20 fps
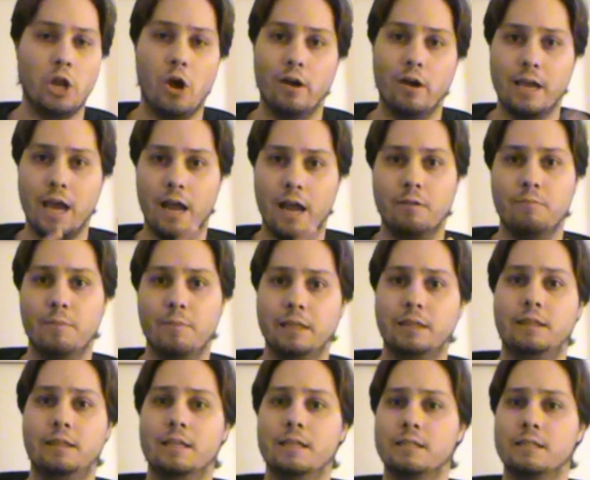Now, I gotta
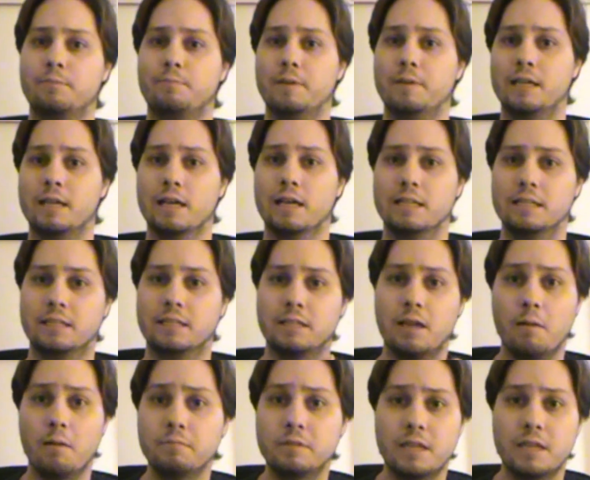admit this because
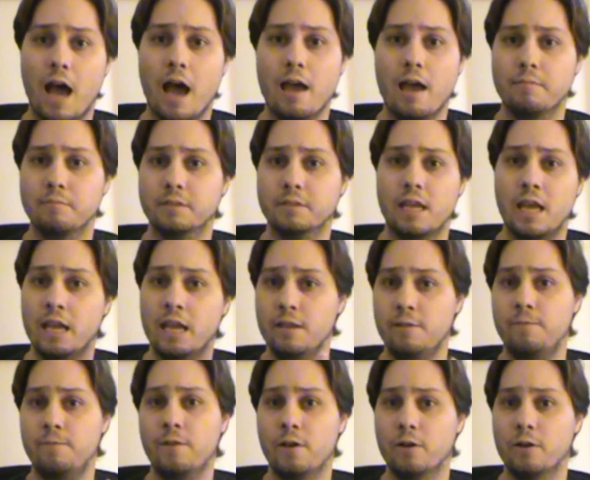sometimes
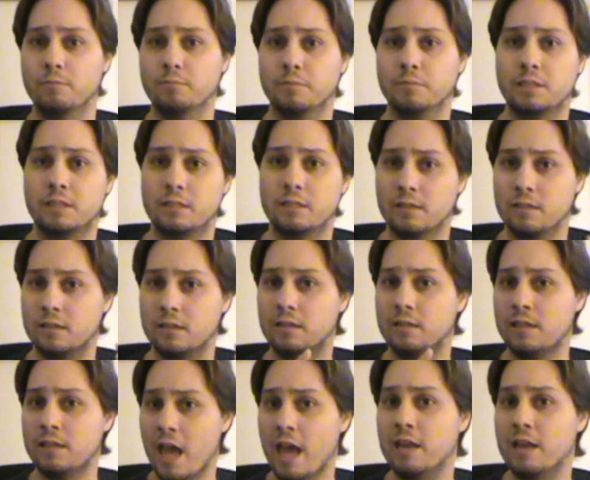indie films
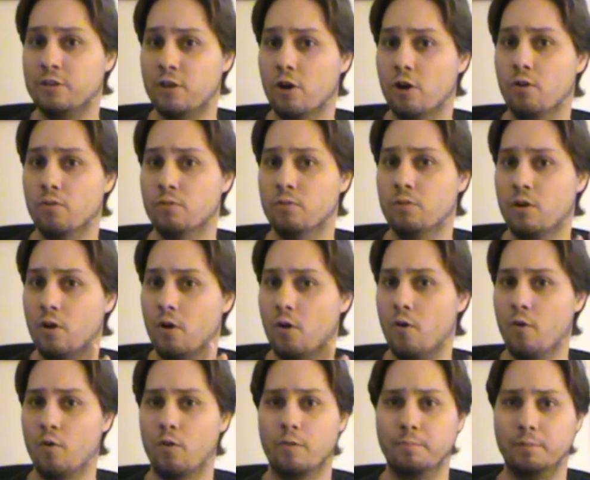can go
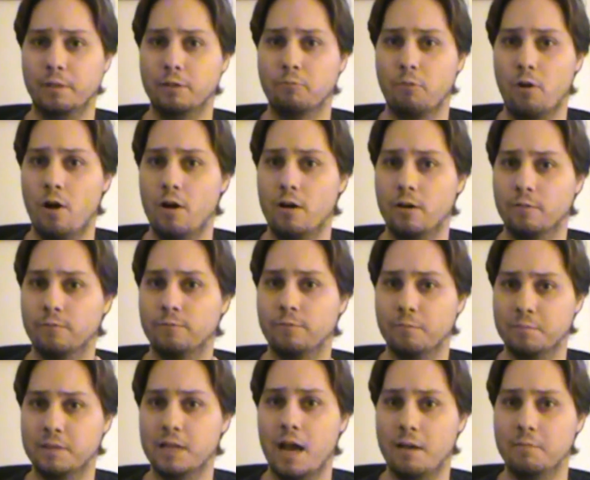horribly wrong
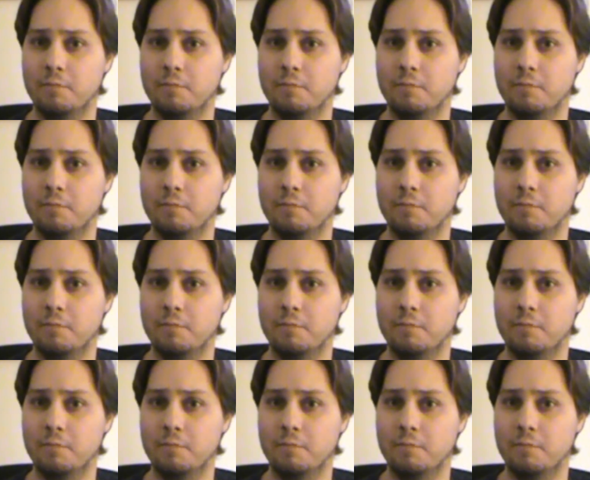from